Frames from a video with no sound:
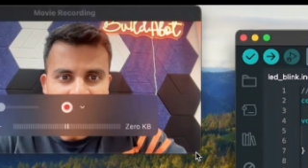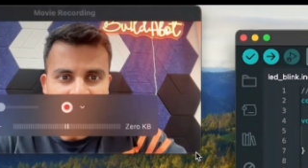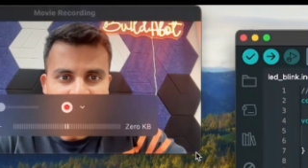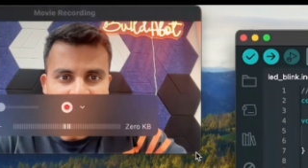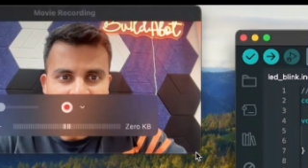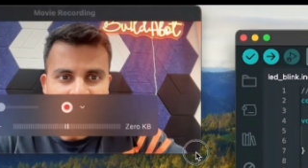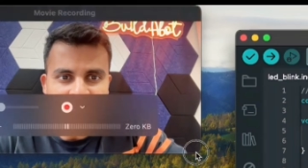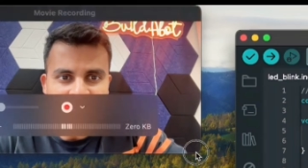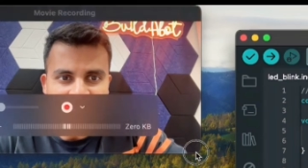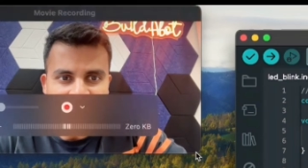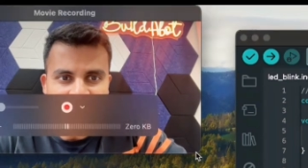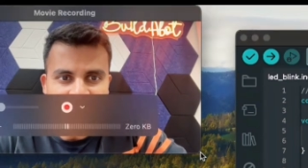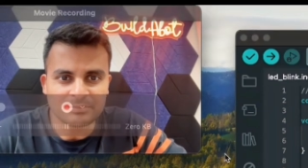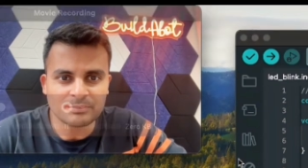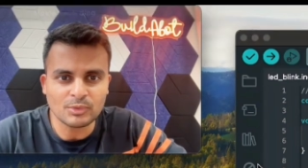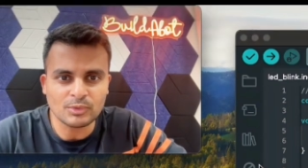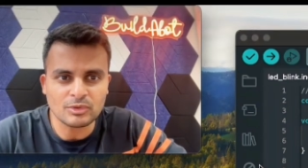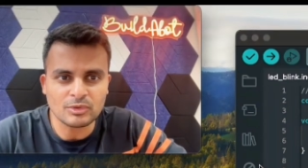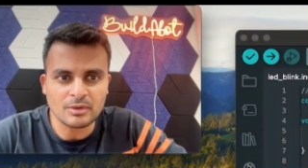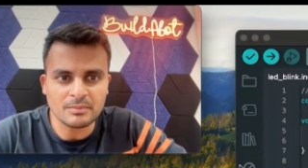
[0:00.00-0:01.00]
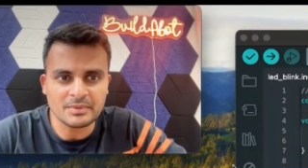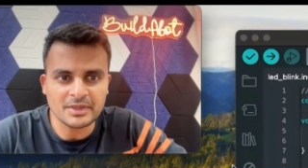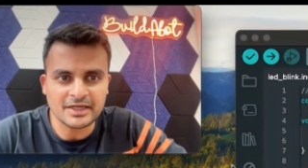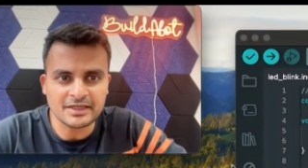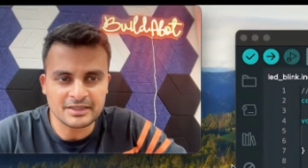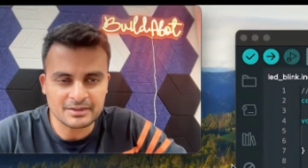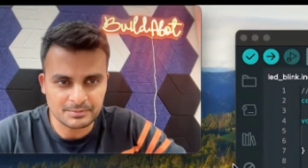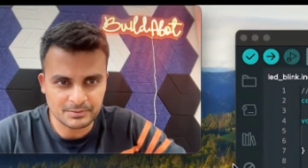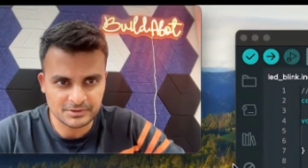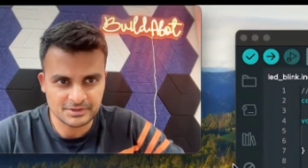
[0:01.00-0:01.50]
be back with more
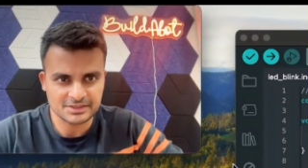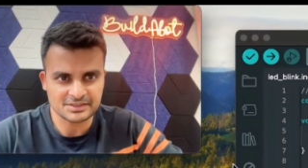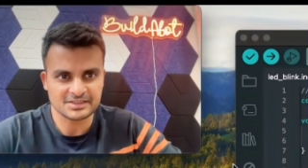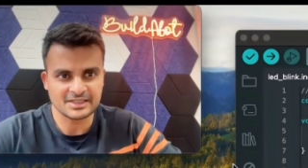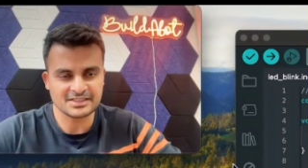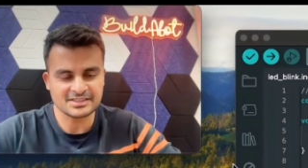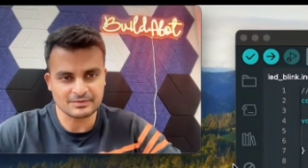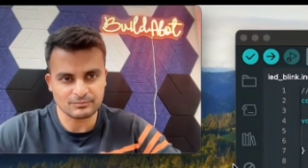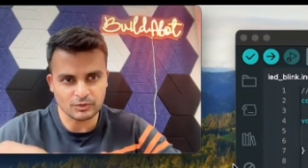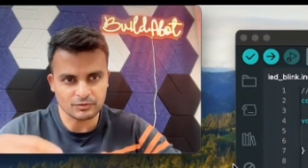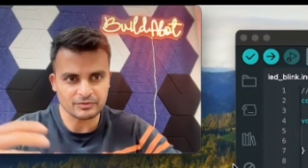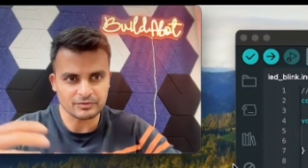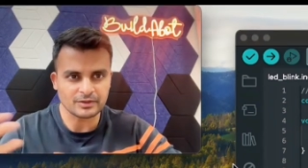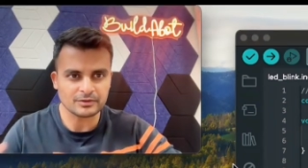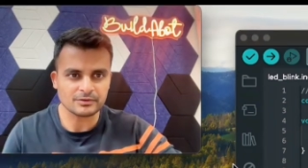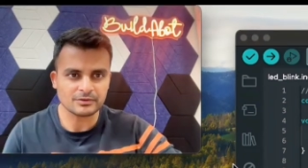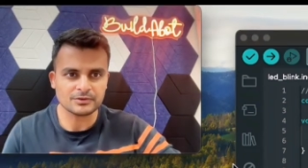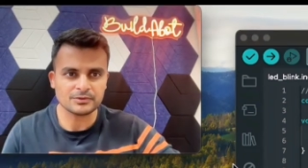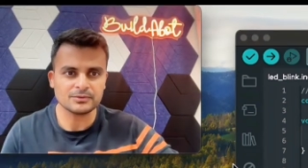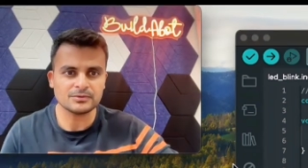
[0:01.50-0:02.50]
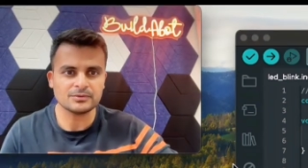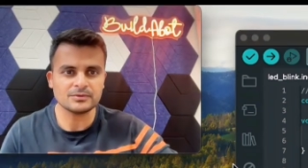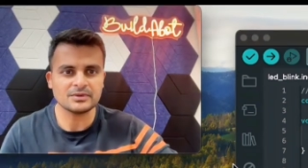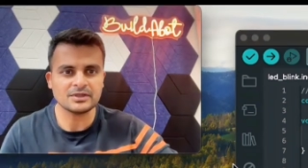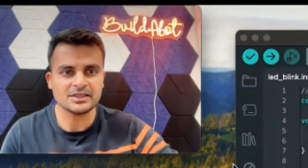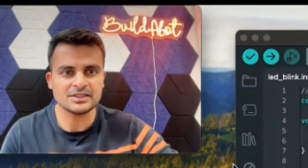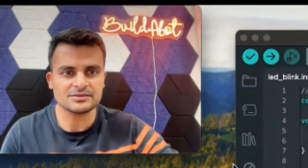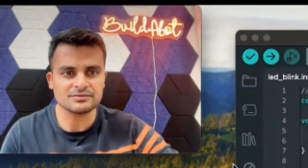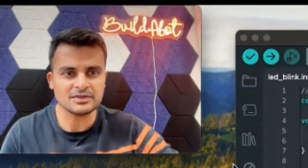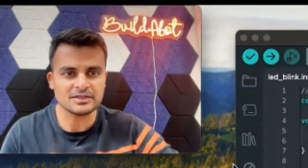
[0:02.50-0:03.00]
complicated projects. Next time what we are going to do
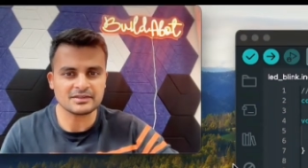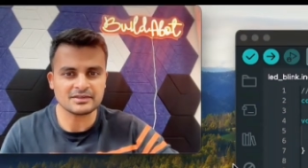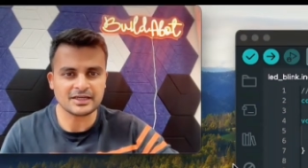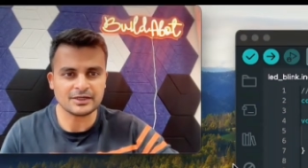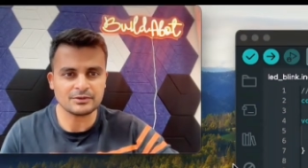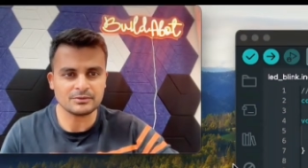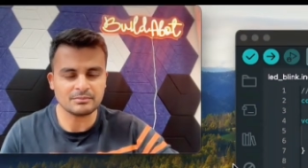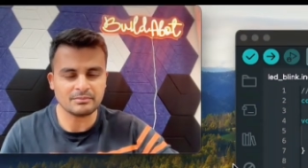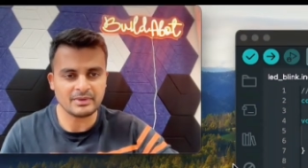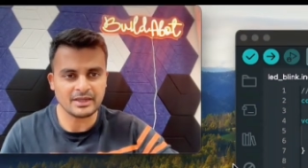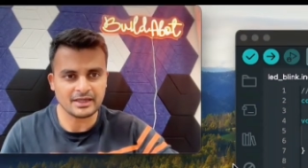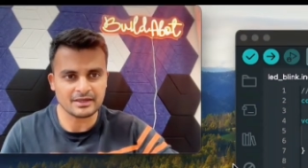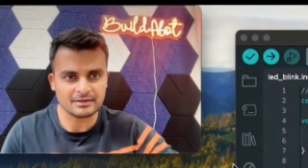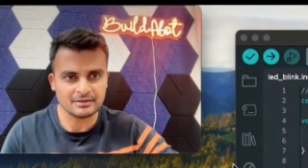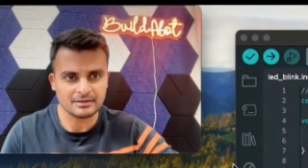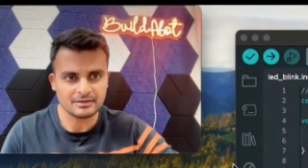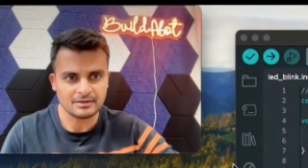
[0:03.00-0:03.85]
is we'll try to make